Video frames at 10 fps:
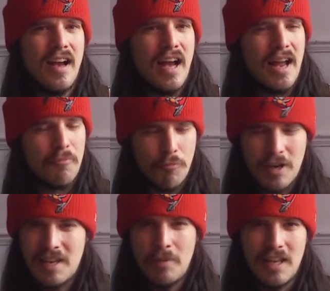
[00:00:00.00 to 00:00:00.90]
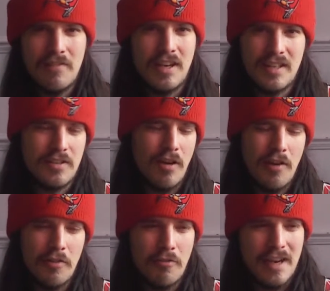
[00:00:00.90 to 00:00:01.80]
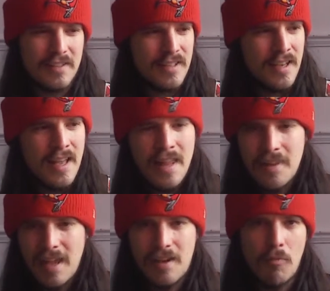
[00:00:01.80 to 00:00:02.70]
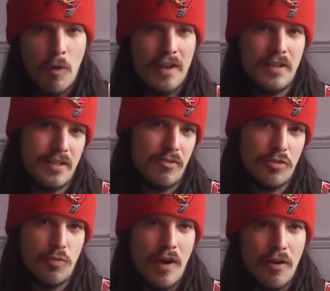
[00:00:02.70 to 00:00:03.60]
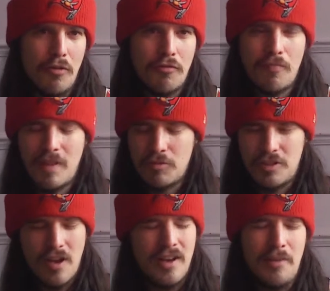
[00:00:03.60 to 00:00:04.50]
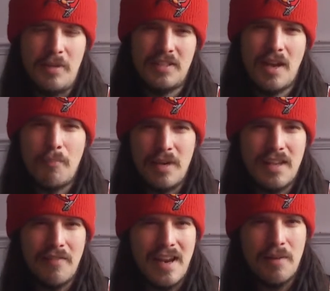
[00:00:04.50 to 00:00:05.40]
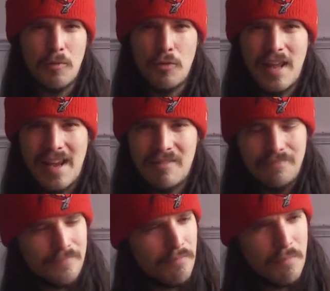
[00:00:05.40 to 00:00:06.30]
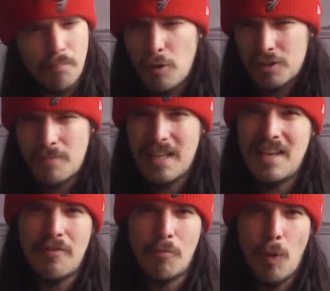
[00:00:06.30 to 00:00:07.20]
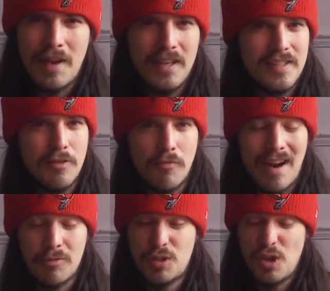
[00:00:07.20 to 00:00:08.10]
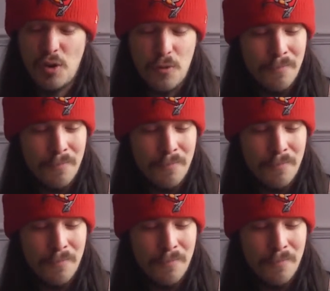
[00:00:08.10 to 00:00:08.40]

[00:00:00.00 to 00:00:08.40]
and really believe in this guy over the rest, they can wait until 12. There'll certainly be somebody available there. Possibly even wait until round 2.